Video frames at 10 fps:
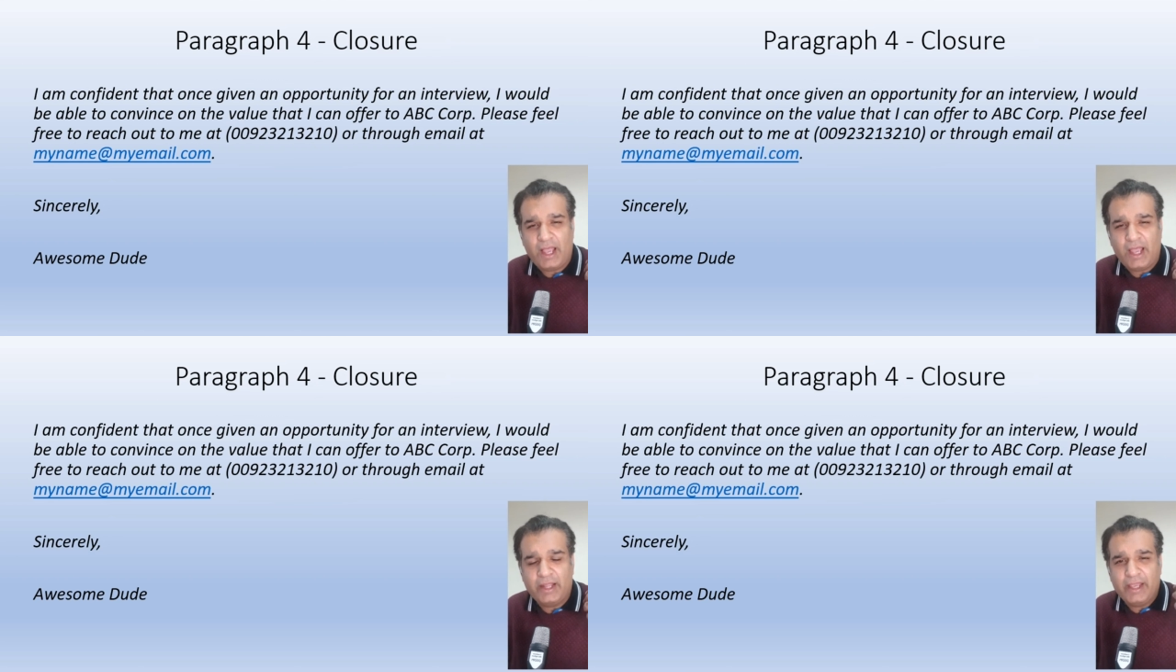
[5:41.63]

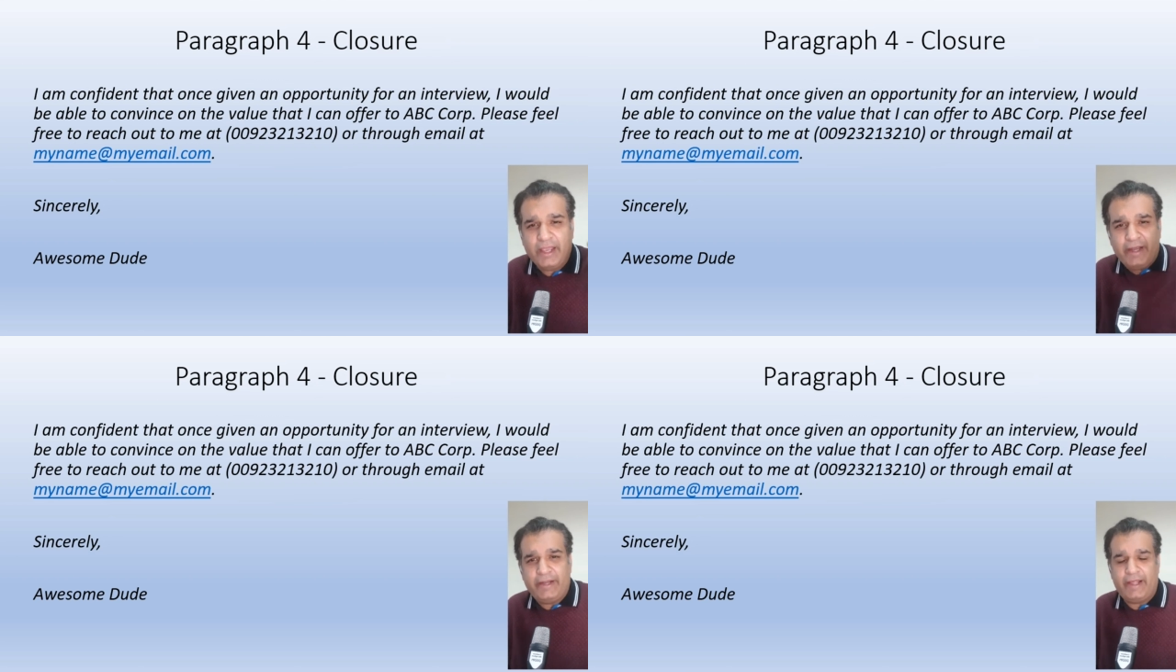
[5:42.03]
an
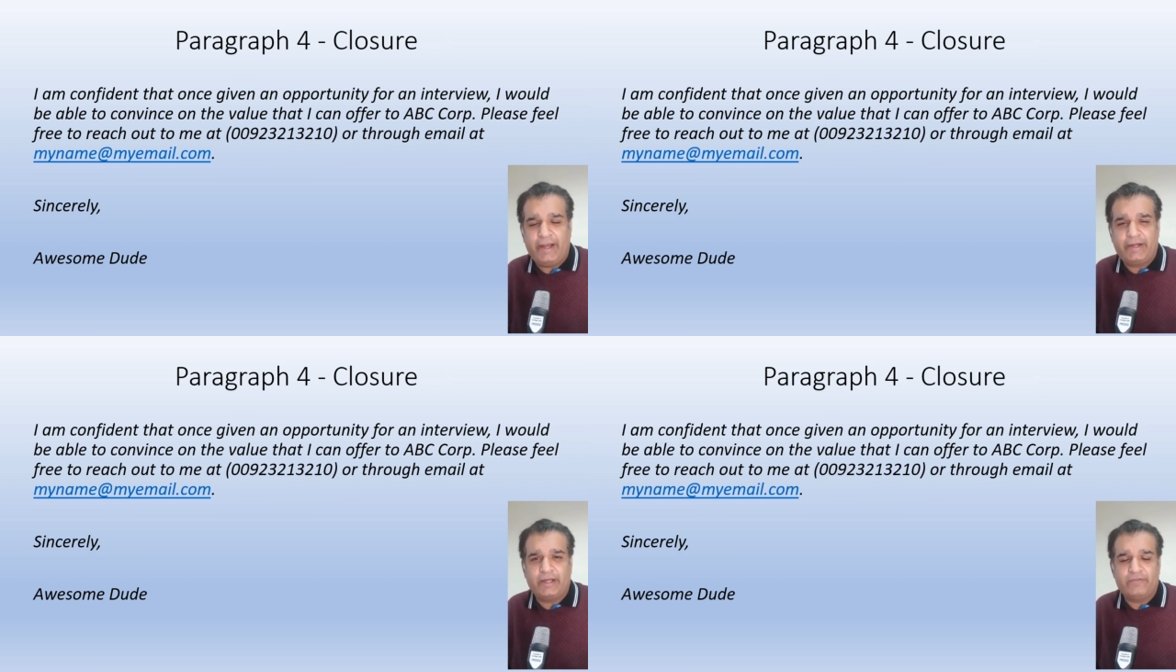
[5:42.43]

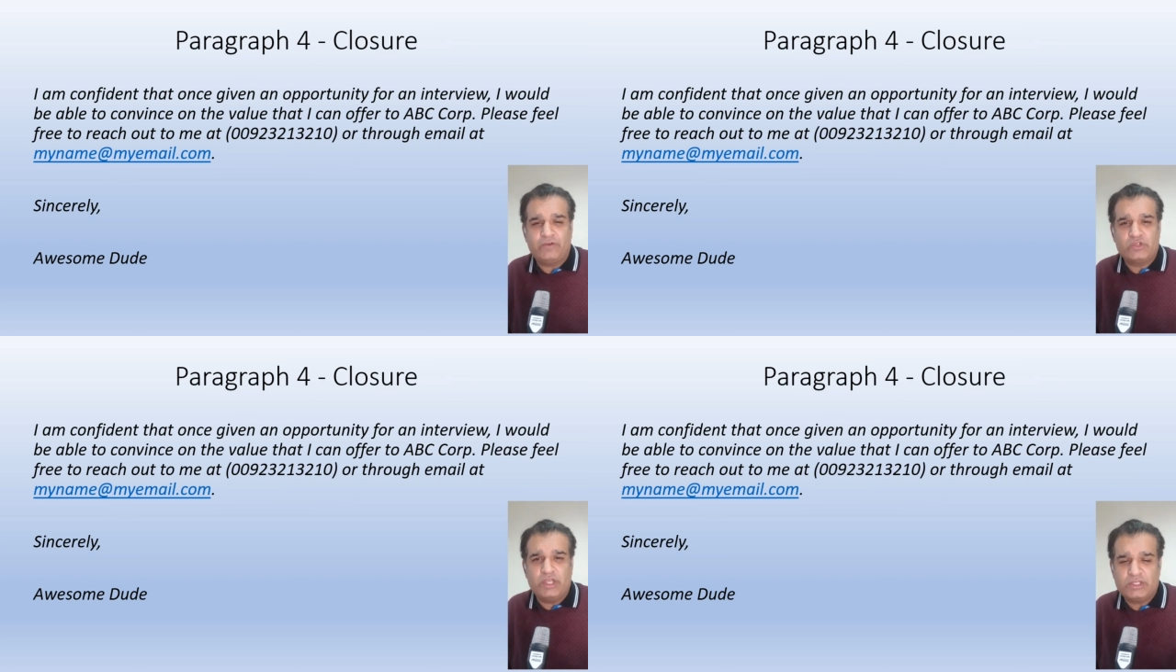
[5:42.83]
indirect
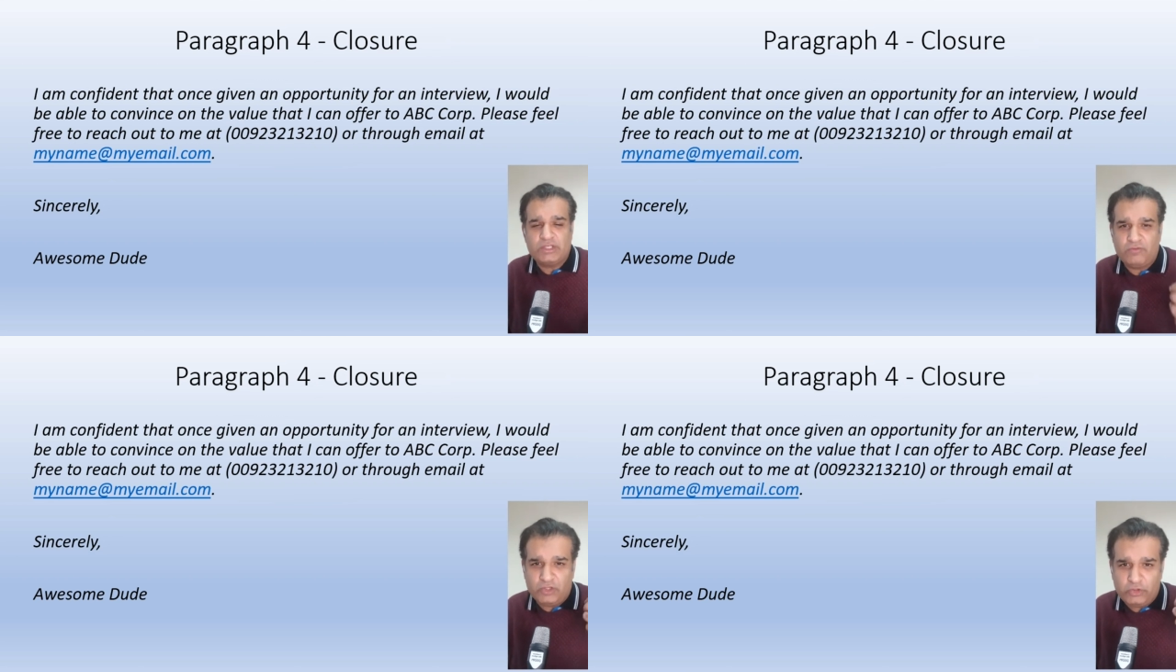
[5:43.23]

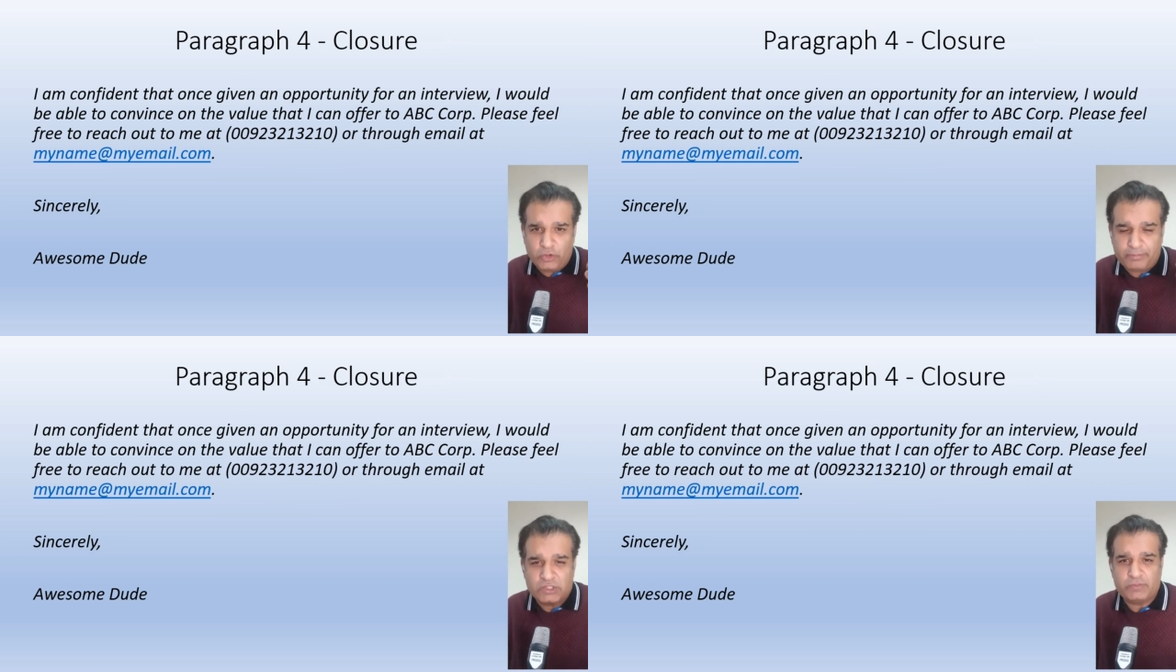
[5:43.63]
conversation with
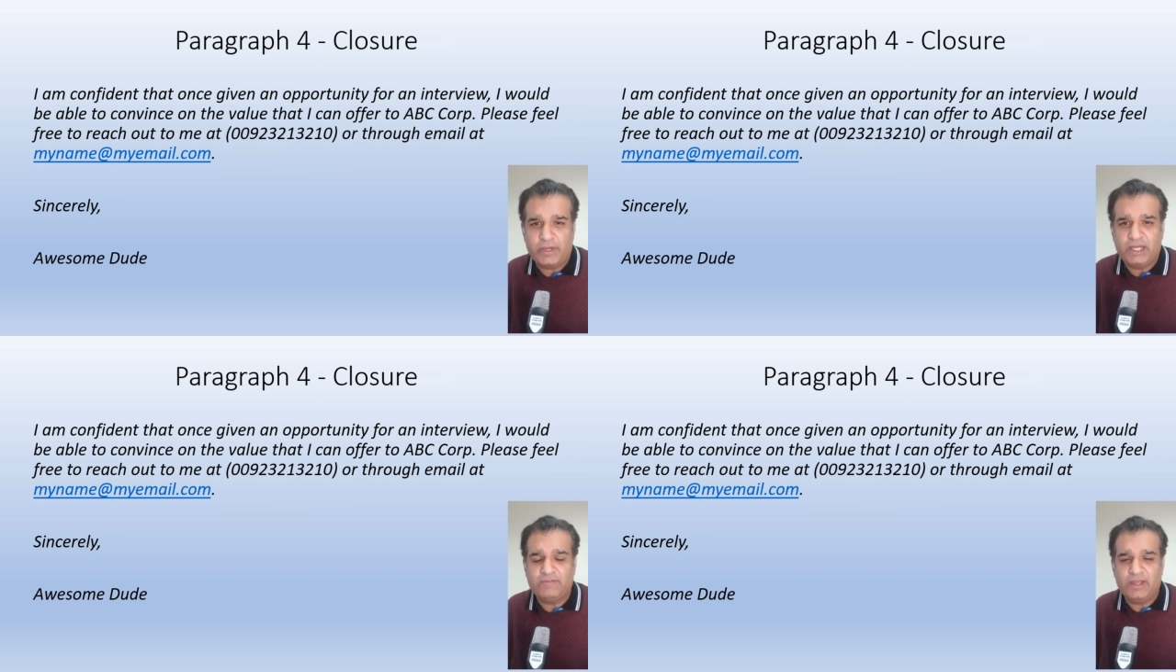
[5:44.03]
your
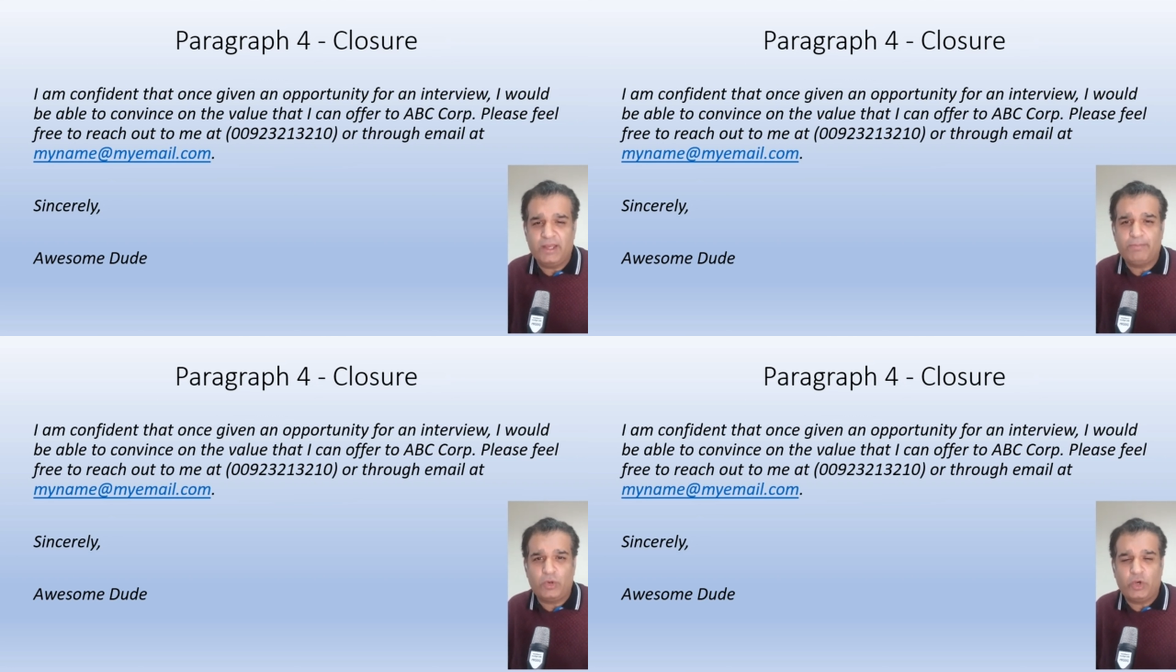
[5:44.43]
prospective
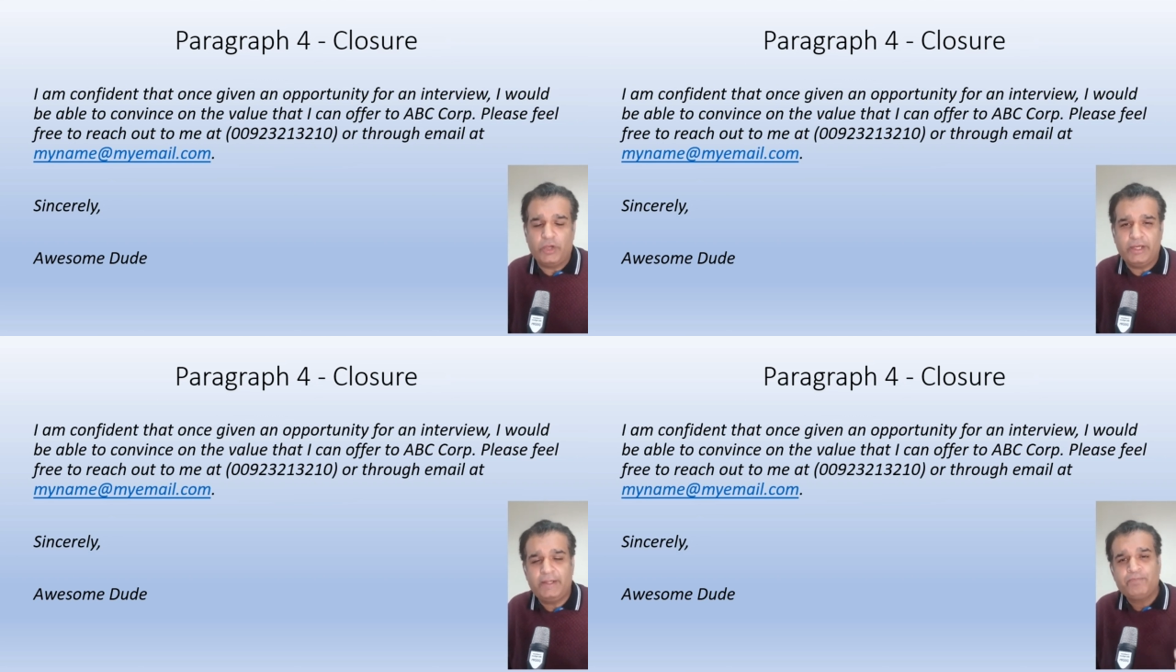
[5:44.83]

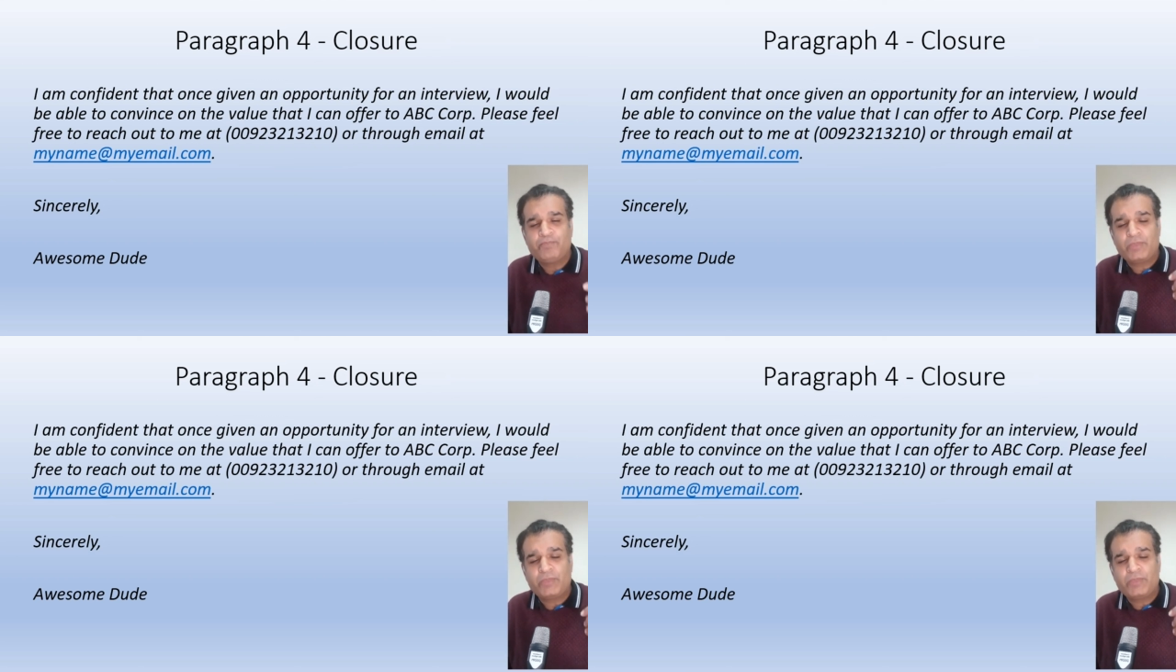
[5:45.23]
employer